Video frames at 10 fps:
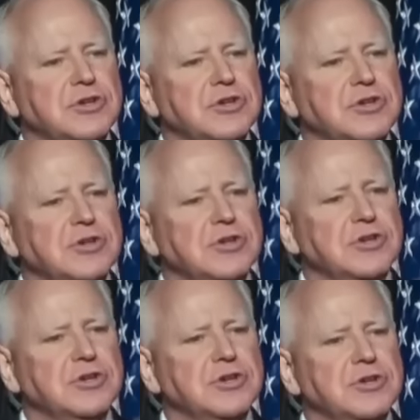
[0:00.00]

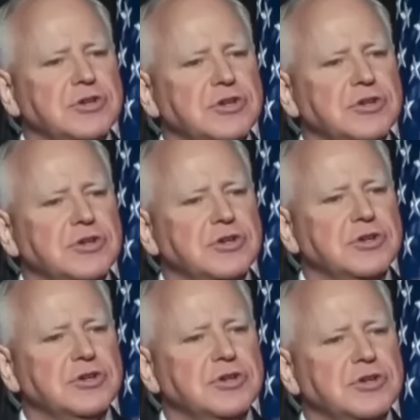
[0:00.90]

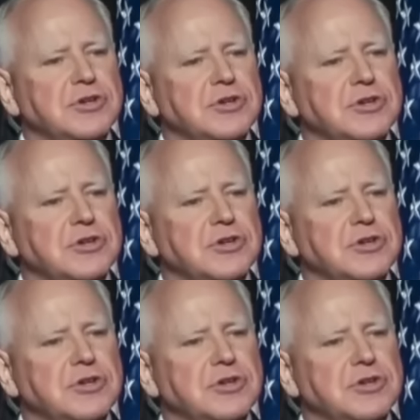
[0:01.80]

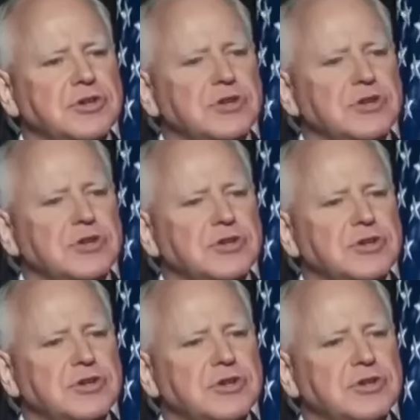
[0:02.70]

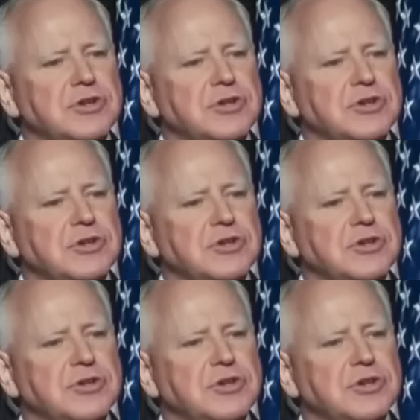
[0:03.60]

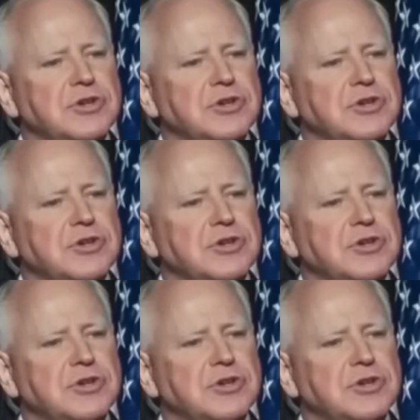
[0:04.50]
This person isn't speaking.